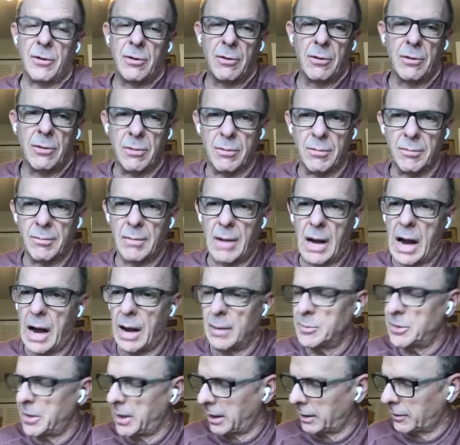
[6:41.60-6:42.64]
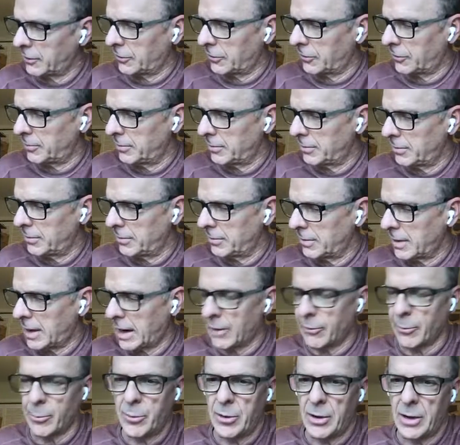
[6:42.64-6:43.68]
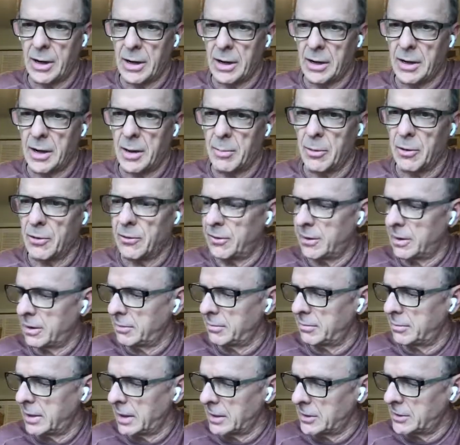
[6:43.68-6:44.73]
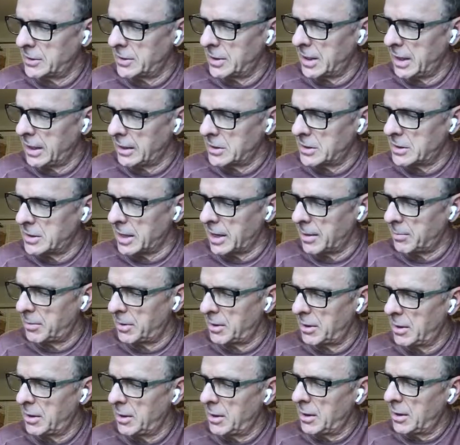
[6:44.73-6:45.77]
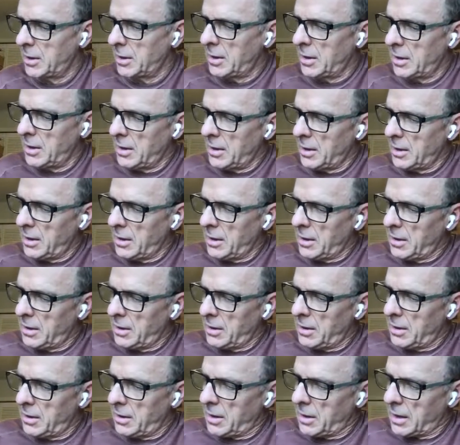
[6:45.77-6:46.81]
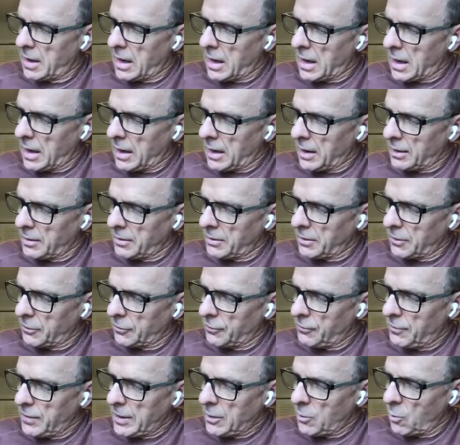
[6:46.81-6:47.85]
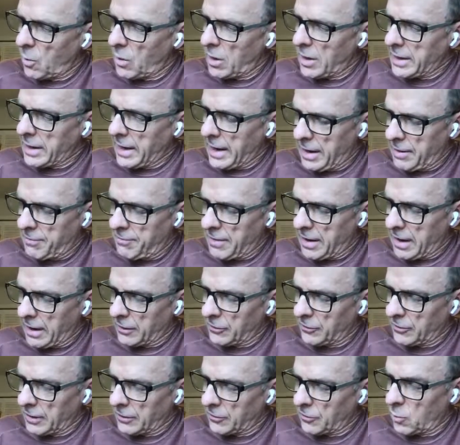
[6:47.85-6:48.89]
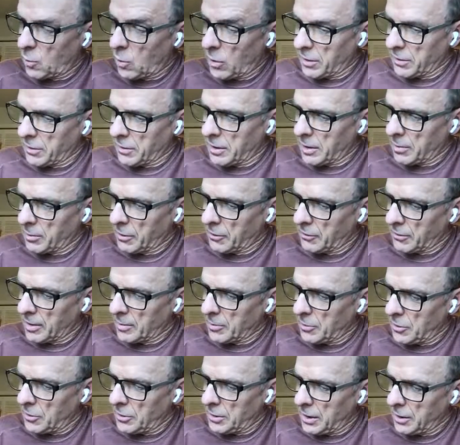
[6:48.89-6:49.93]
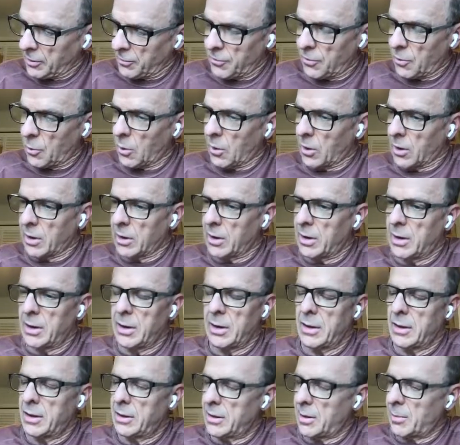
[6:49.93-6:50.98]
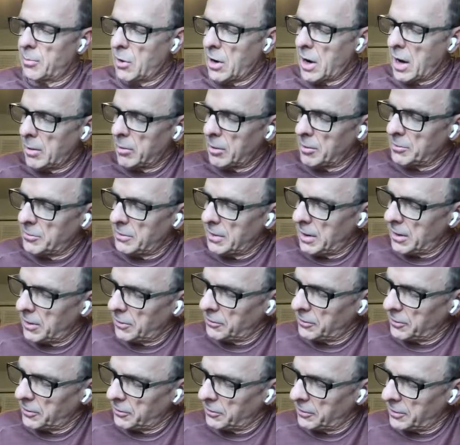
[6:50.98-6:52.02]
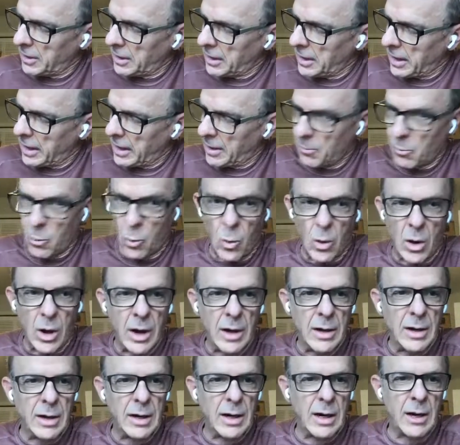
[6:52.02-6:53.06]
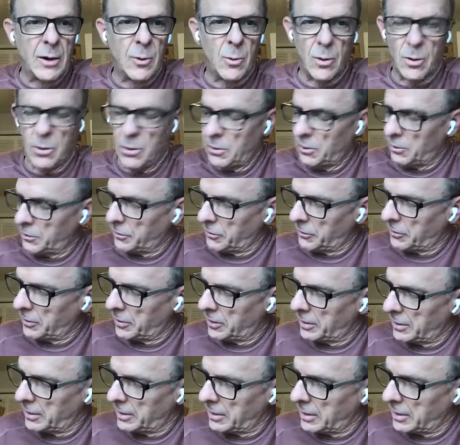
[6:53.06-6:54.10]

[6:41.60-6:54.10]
two objects. I haven't put any numbers in. That's the next step. This v1 fx, that's one of the numbers I'm looking for. The problem tells us that m1 equals